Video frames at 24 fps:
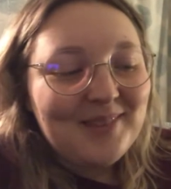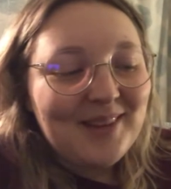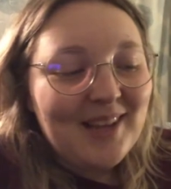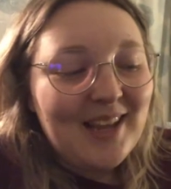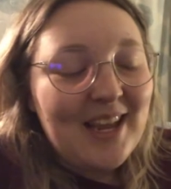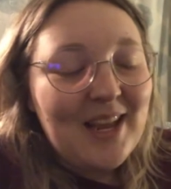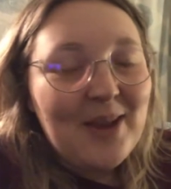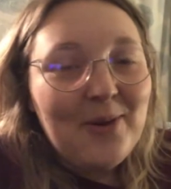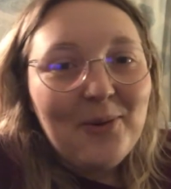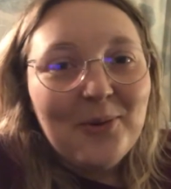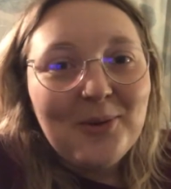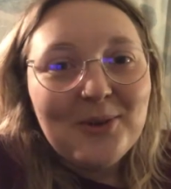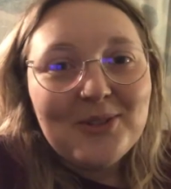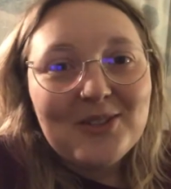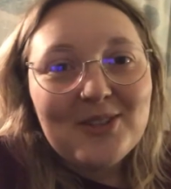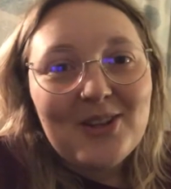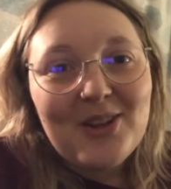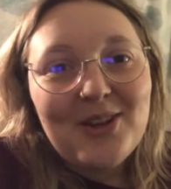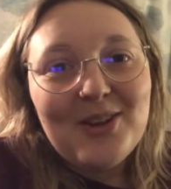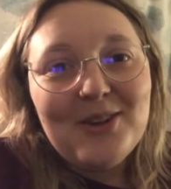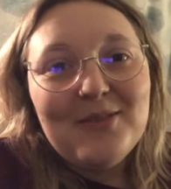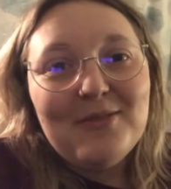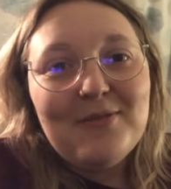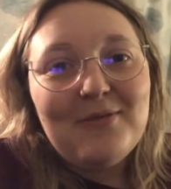he
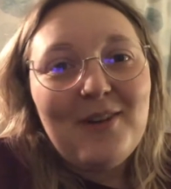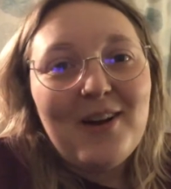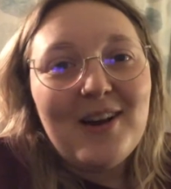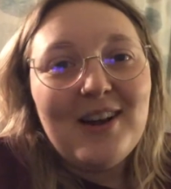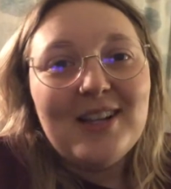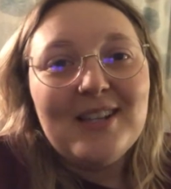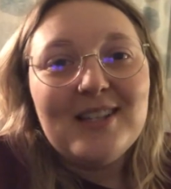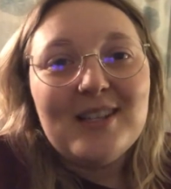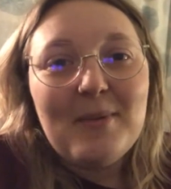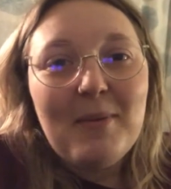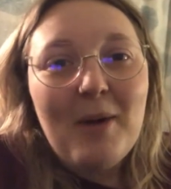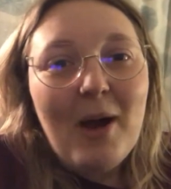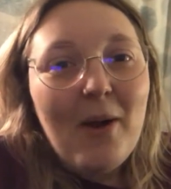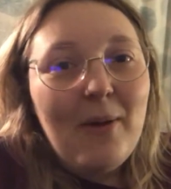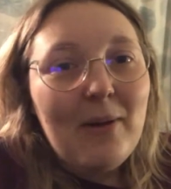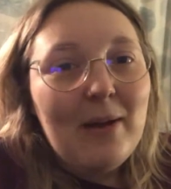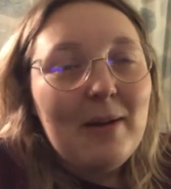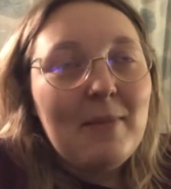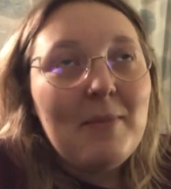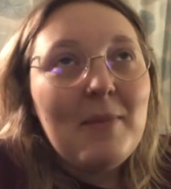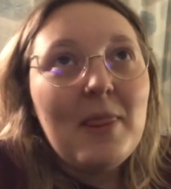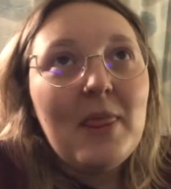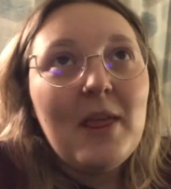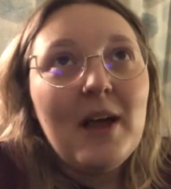also finds a
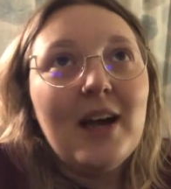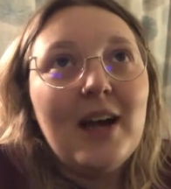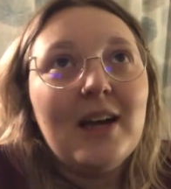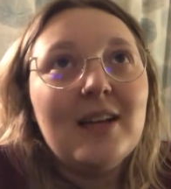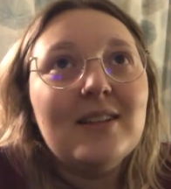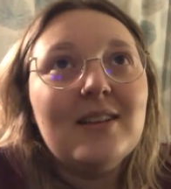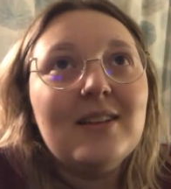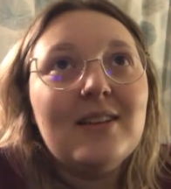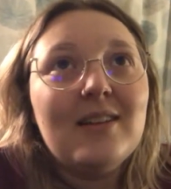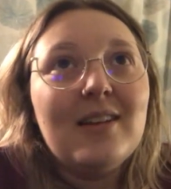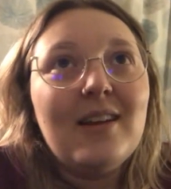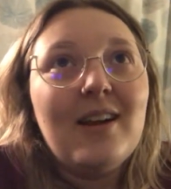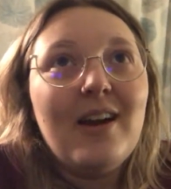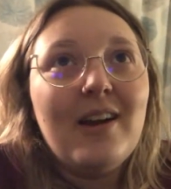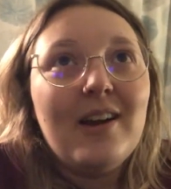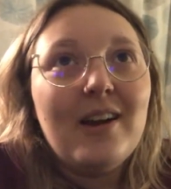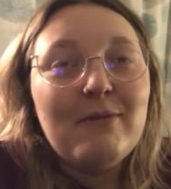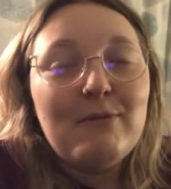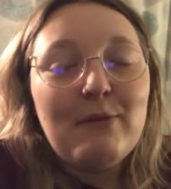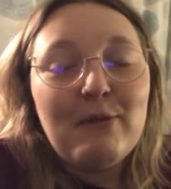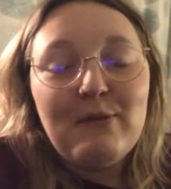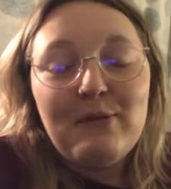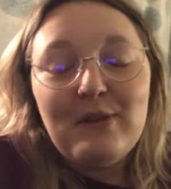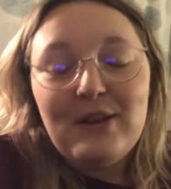poem that kind
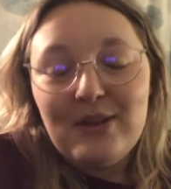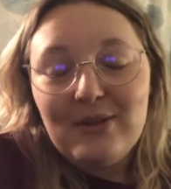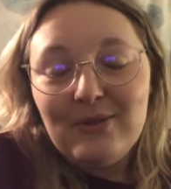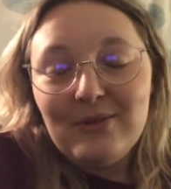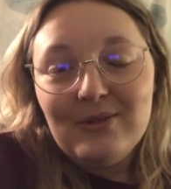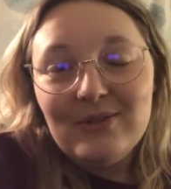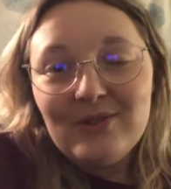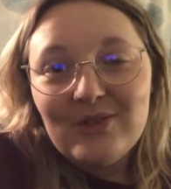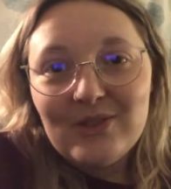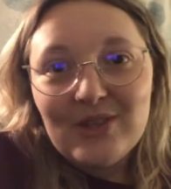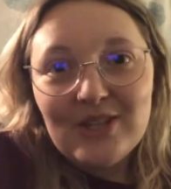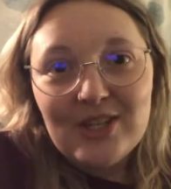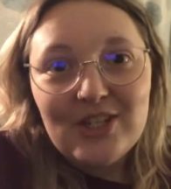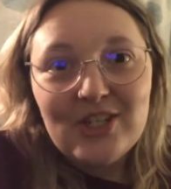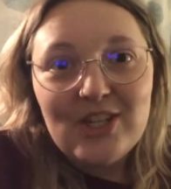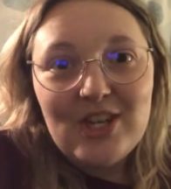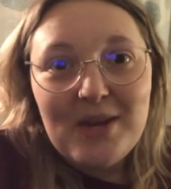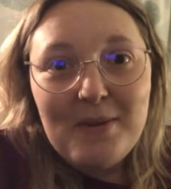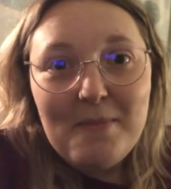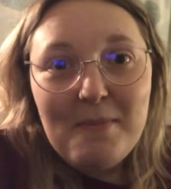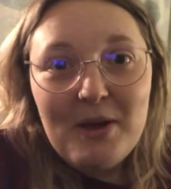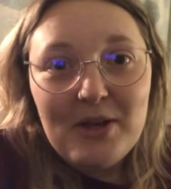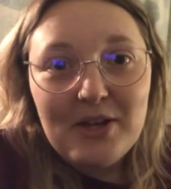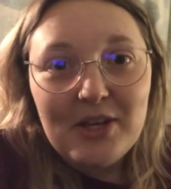of reveals that
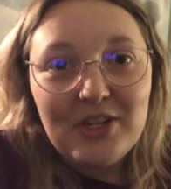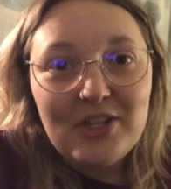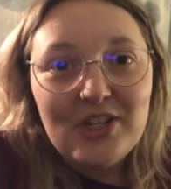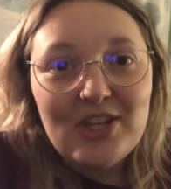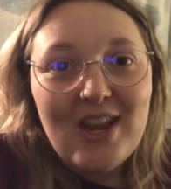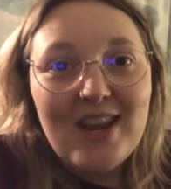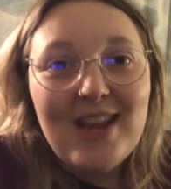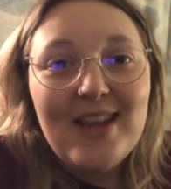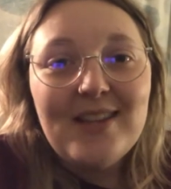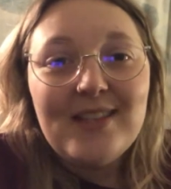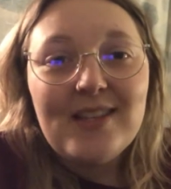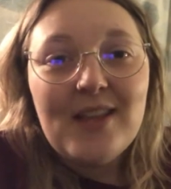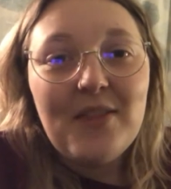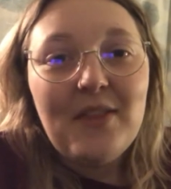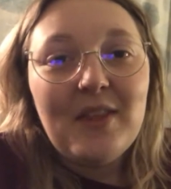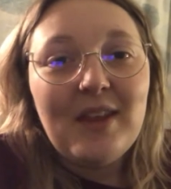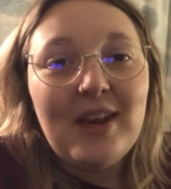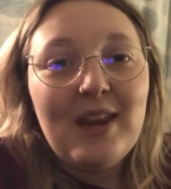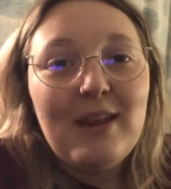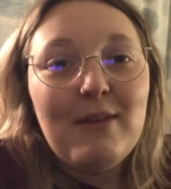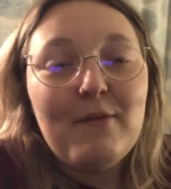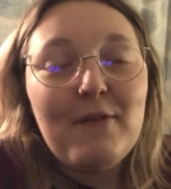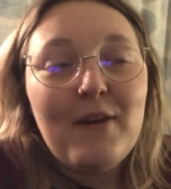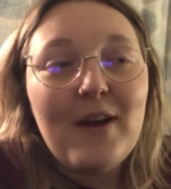she murdered Chase, and then
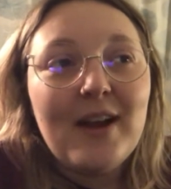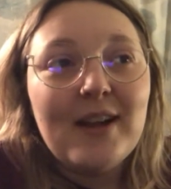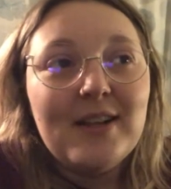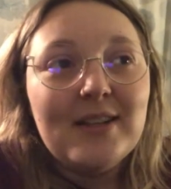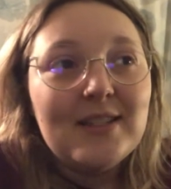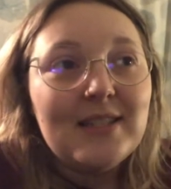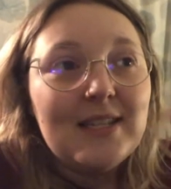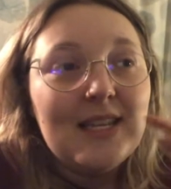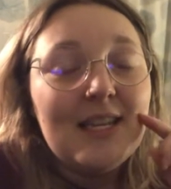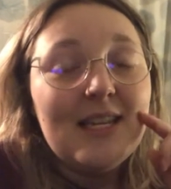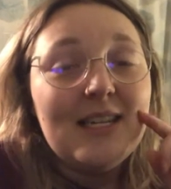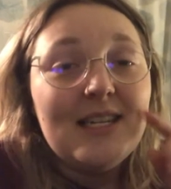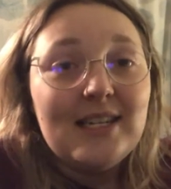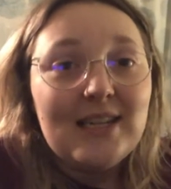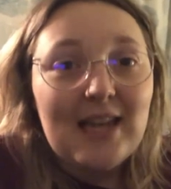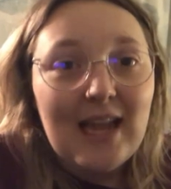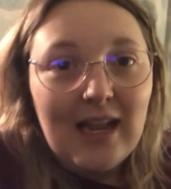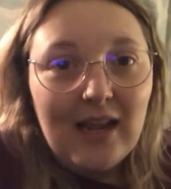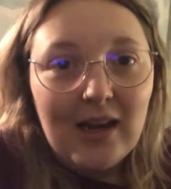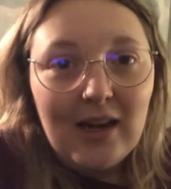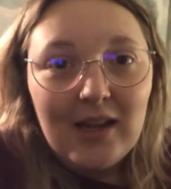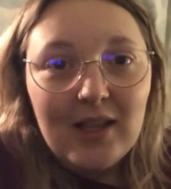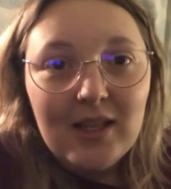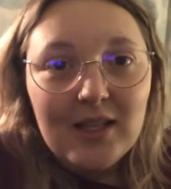he finds the
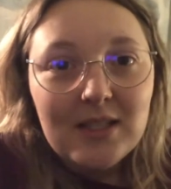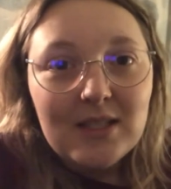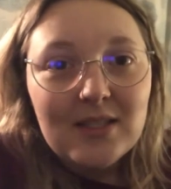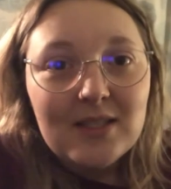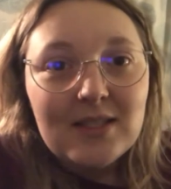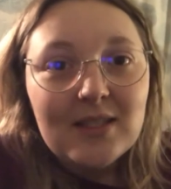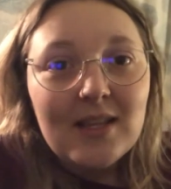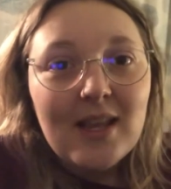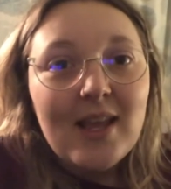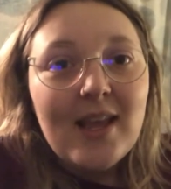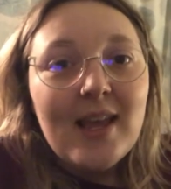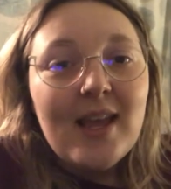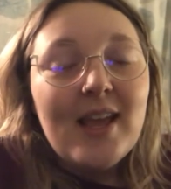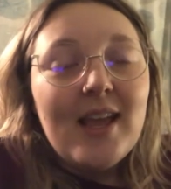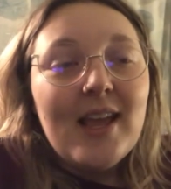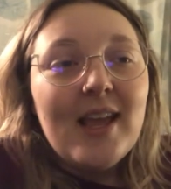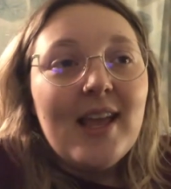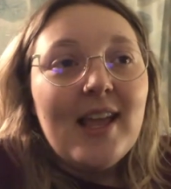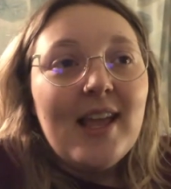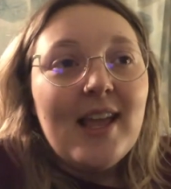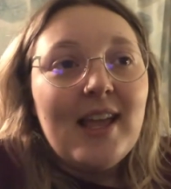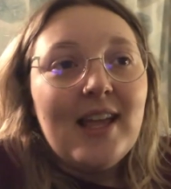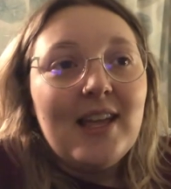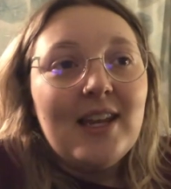necklace
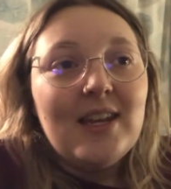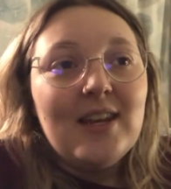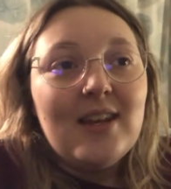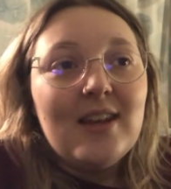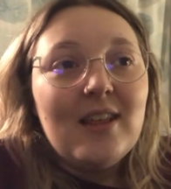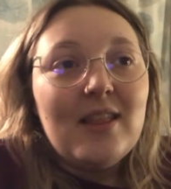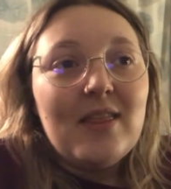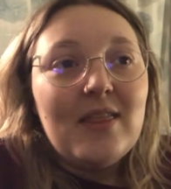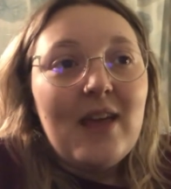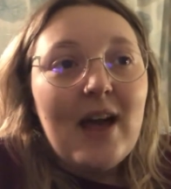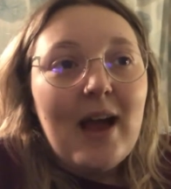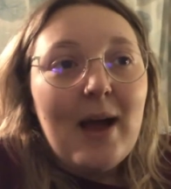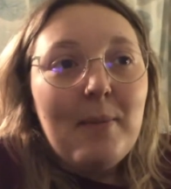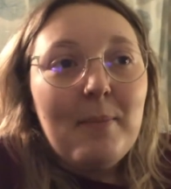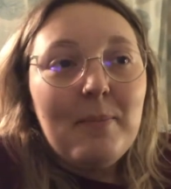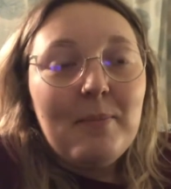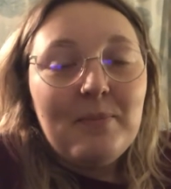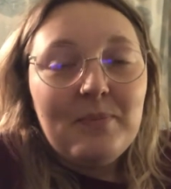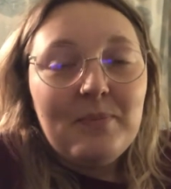in that